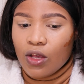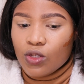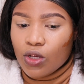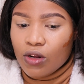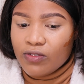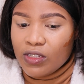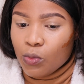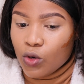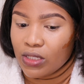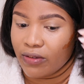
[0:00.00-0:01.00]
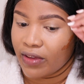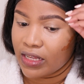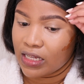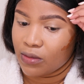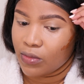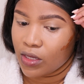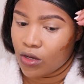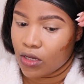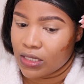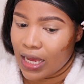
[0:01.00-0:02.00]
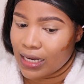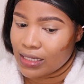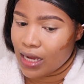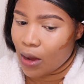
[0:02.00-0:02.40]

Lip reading: sort of demotivated me, because I'd